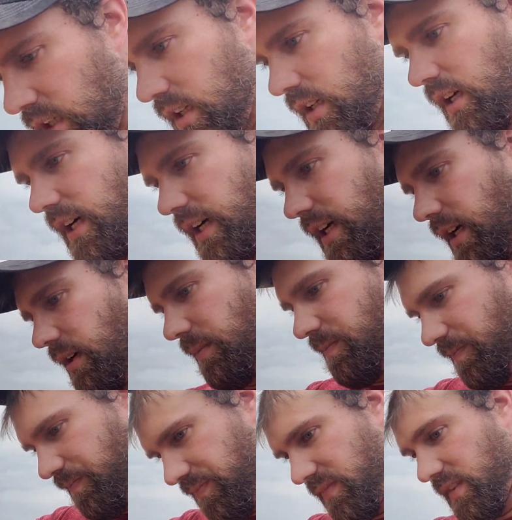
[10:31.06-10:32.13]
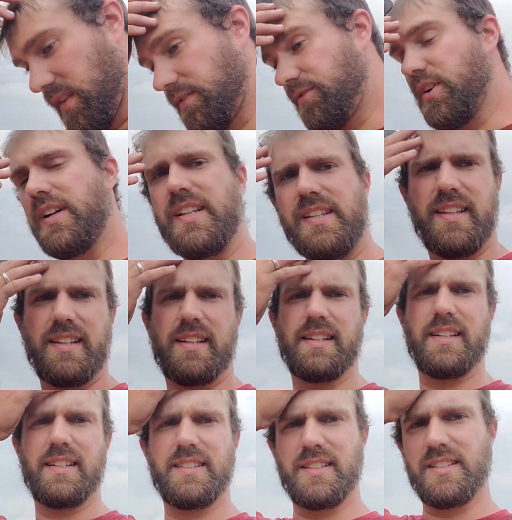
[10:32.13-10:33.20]
Funny thing
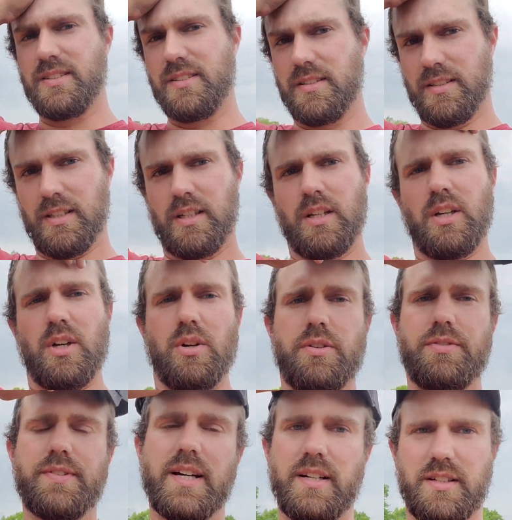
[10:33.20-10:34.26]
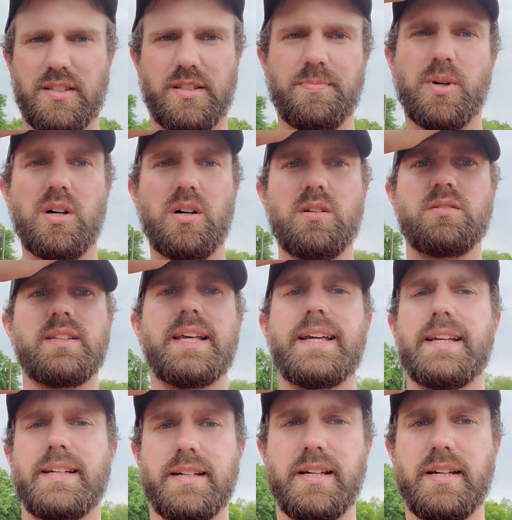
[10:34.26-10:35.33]
is we've got a small
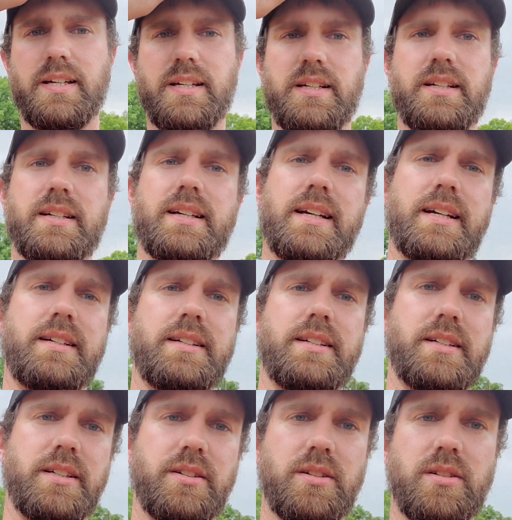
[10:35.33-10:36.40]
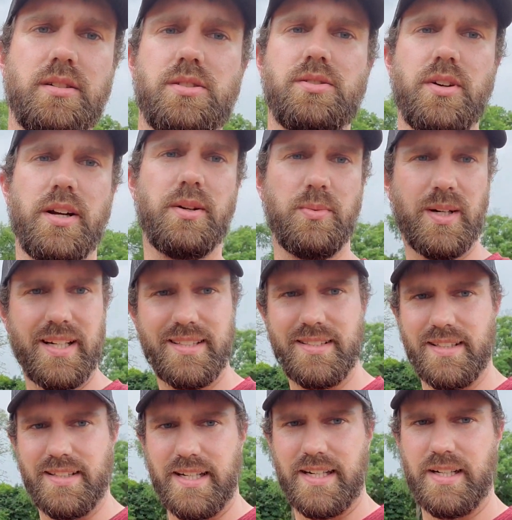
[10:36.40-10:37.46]
lake kind of straight west of
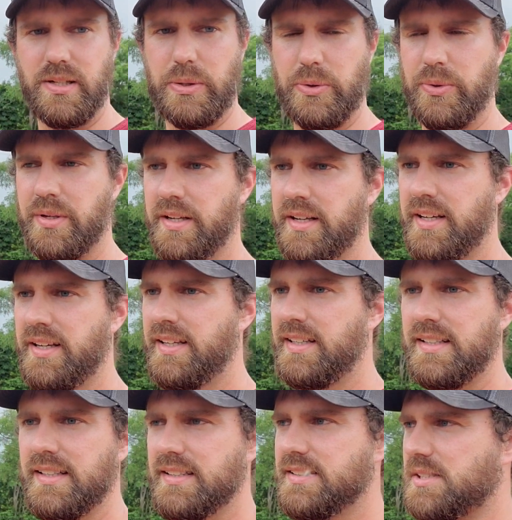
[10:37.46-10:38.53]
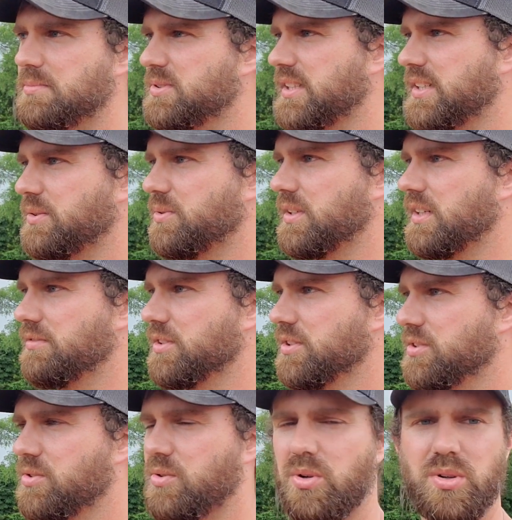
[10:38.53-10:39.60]
town. Seems like whenever a
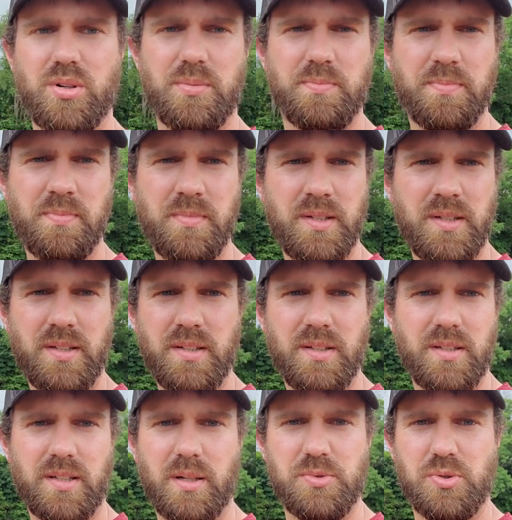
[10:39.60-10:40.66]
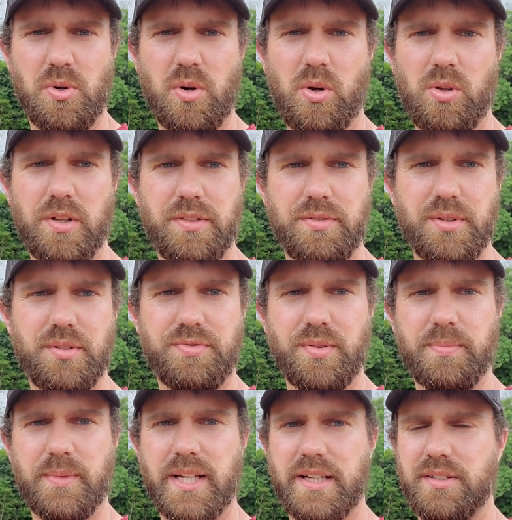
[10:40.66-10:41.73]
storm comes rolling through from
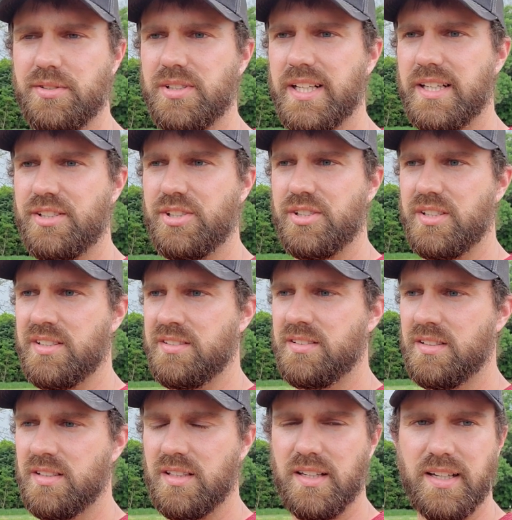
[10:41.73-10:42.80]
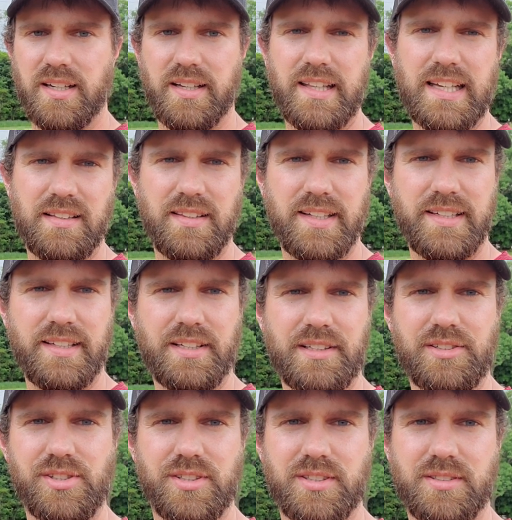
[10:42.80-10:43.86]
that direction, that lake
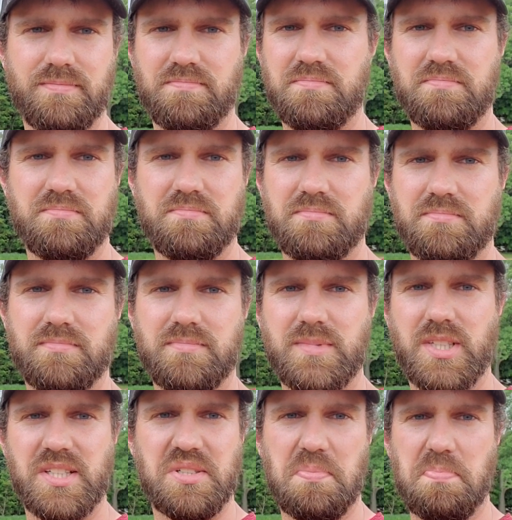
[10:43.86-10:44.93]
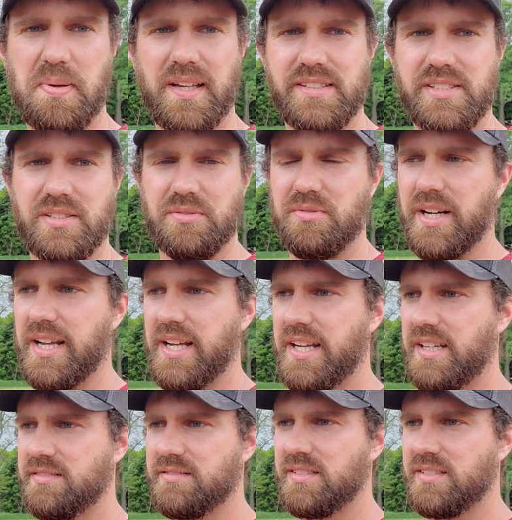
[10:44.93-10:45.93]
just dissipates the rain.